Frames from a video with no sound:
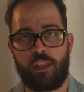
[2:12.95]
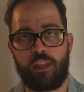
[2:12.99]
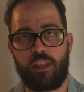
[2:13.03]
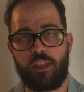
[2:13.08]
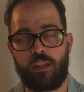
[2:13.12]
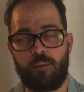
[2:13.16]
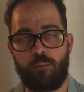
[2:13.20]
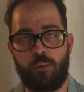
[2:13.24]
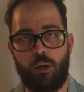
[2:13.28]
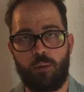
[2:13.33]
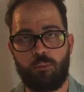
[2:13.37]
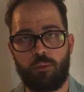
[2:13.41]

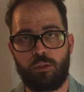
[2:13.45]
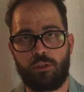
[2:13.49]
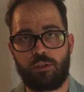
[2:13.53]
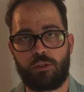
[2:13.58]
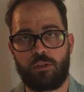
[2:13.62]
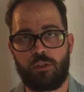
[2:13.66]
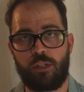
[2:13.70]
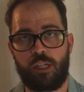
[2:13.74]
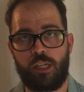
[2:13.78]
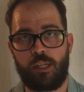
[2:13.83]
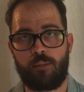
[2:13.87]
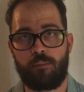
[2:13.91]
the mobile
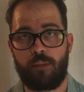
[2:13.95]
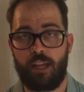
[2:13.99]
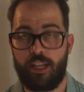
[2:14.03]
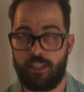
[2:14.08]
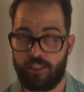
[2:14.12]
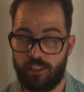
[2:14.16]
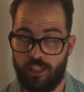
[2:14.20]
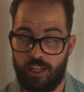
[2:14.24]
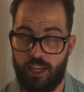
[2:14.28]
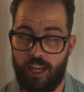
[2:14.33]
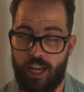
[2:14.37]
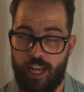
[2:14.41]
stream
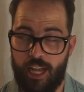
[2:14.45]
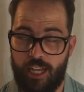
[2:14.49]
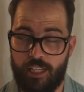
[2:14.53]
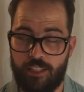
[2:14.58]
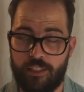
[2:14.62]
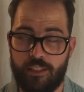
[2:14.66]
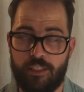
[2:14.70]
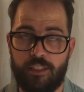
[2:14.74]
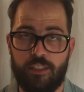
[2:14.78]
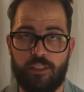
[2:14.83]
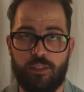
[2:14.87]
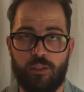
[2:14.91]
as it
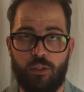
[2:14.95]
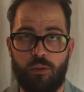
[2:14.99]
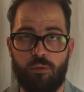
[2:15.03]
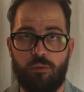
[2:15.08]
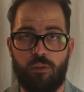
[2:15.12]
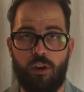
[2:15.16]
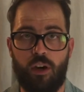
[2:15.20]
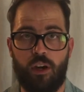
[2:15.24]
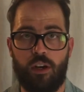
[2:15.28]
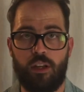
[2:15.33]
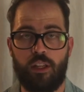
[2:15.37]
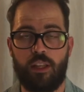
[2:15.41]
has so
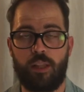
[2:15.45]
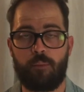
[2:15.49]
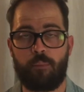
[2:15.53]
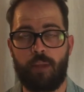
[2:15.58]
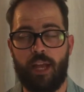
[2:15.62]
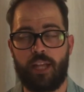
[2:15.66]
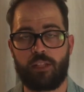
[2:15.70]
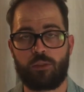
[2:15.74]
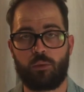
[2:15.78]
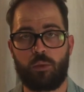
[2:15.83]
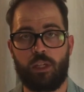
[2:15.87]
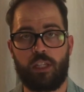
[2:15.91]
far in the
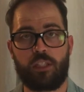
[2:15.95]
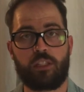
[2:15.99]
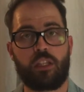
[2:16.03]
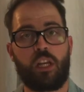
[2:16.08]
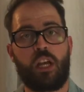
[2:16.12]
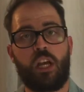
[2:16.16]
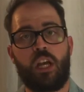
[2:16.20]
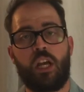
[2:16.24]
past weeks.